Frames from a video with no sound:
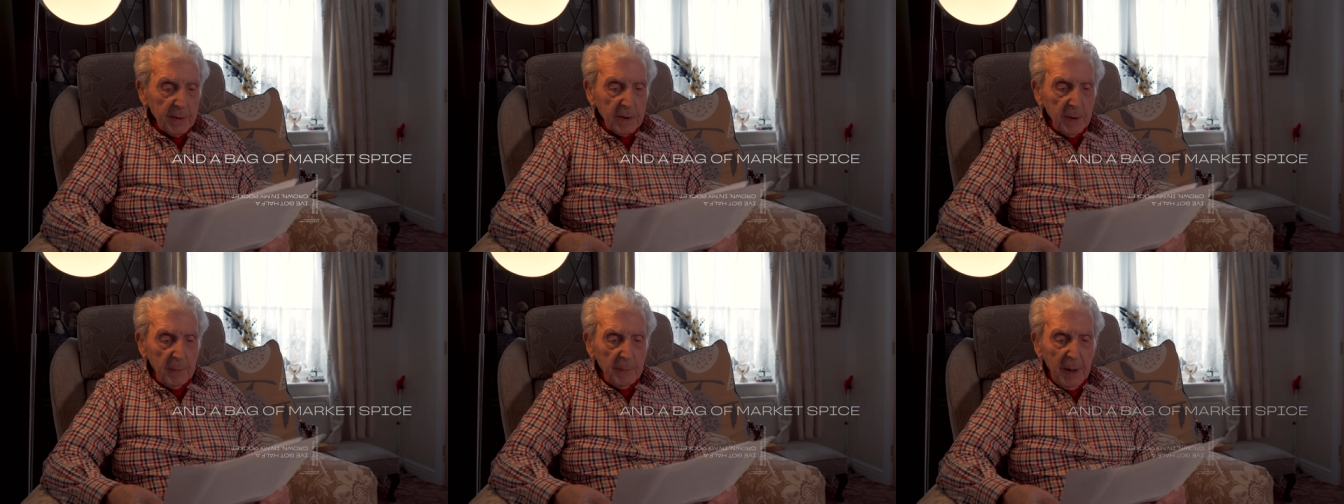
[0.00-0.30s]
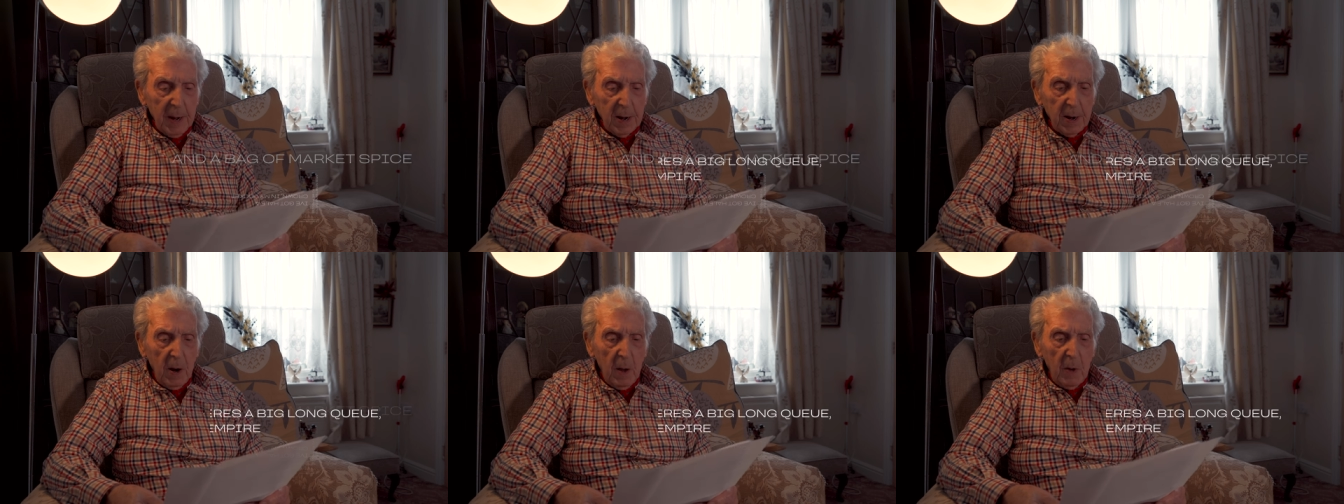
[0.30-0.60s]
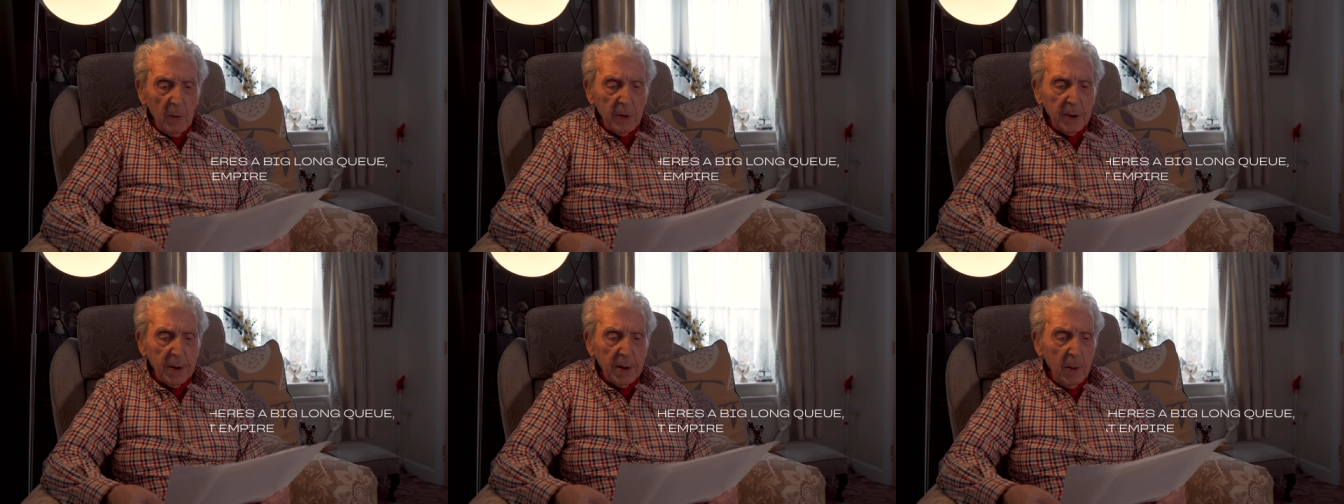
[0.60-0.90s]
There's a
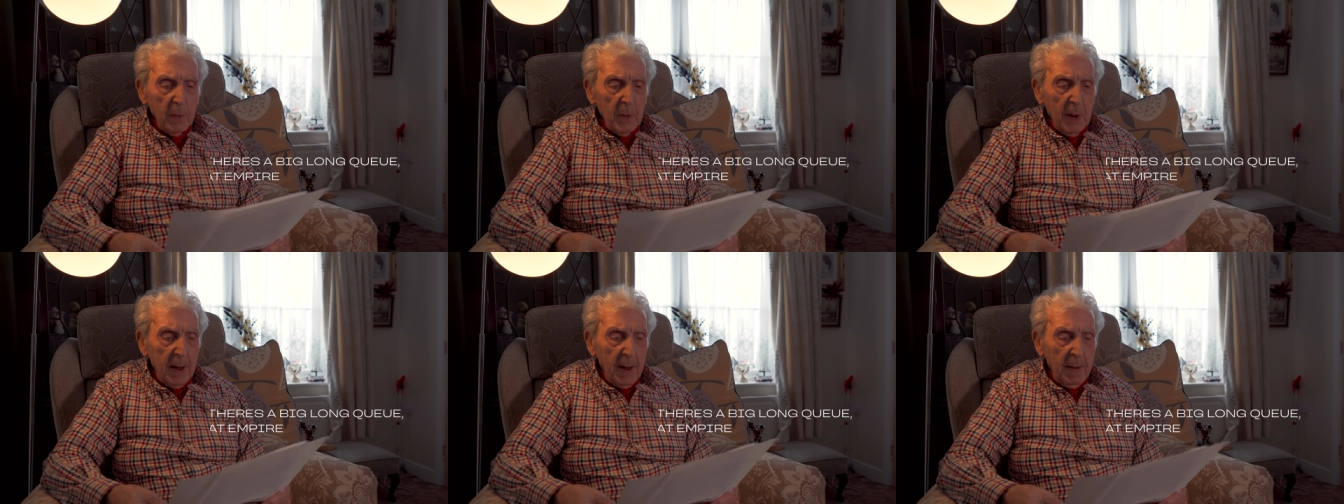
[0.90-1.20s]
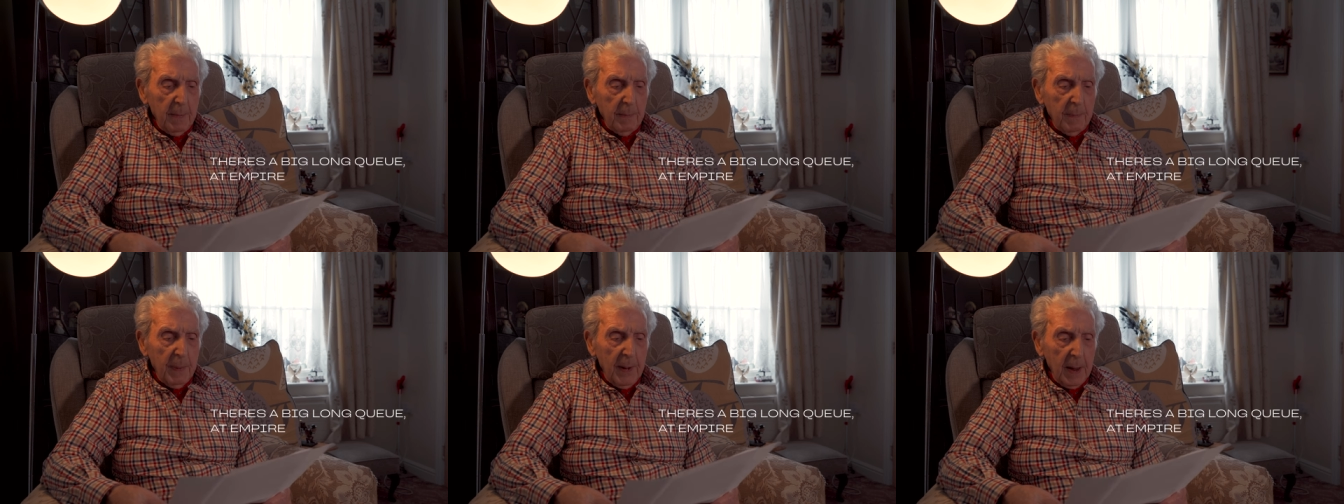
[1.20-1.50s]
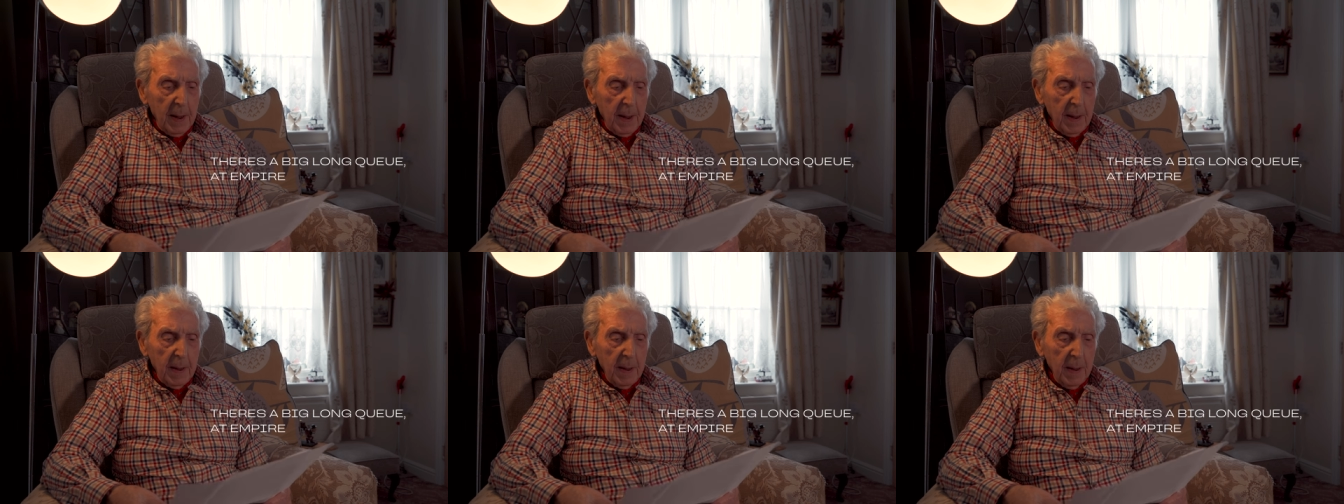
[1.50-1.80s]
big long queue at
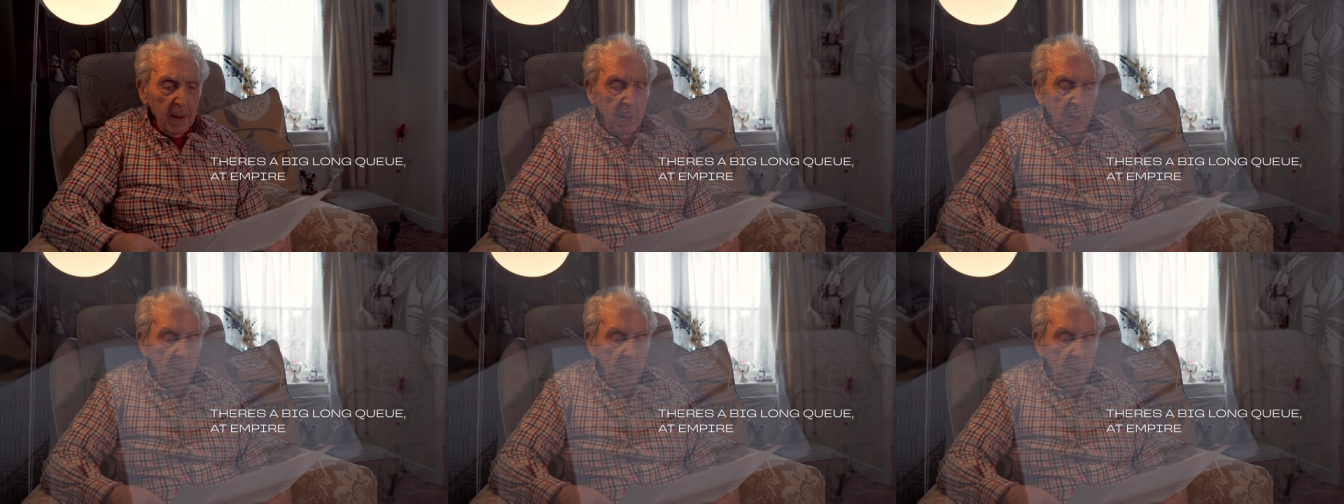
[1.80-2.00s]
Empire,